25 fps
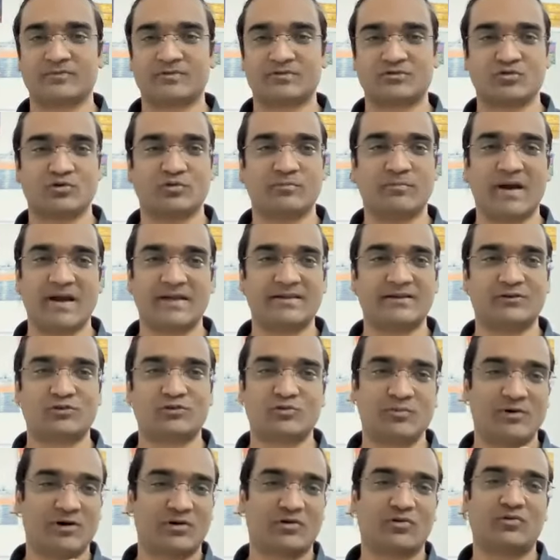so by the
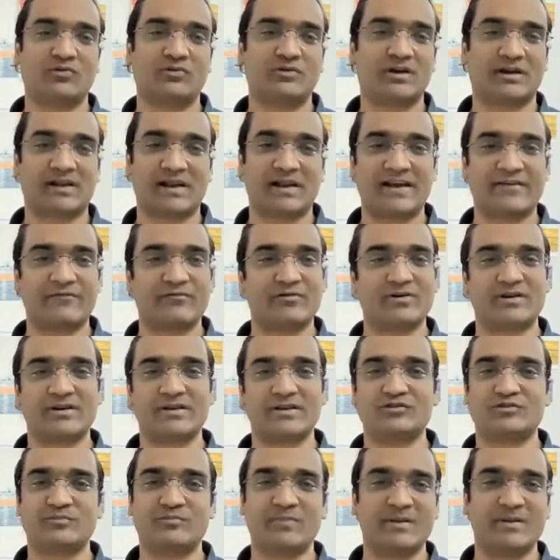tomorrow the client will
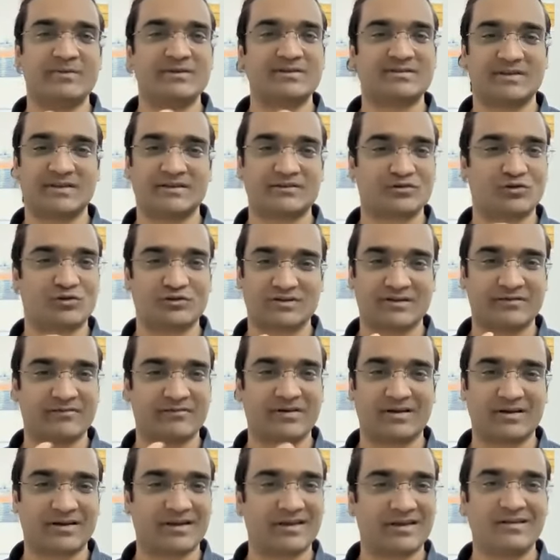reach maybe 6 or
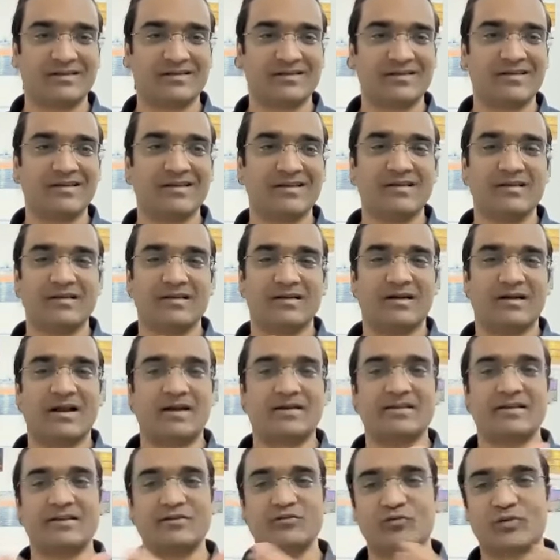7 again,
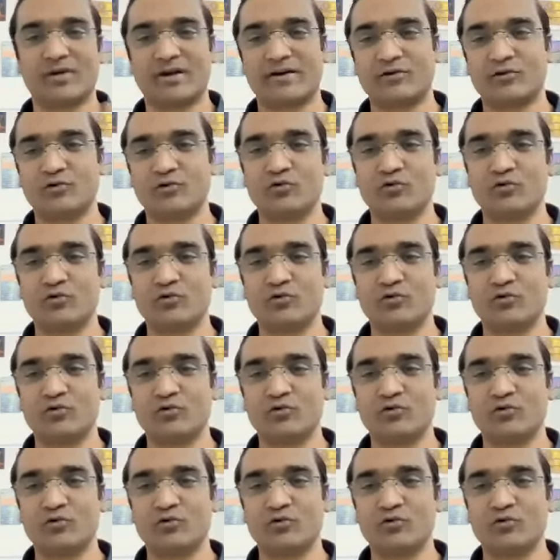and then you can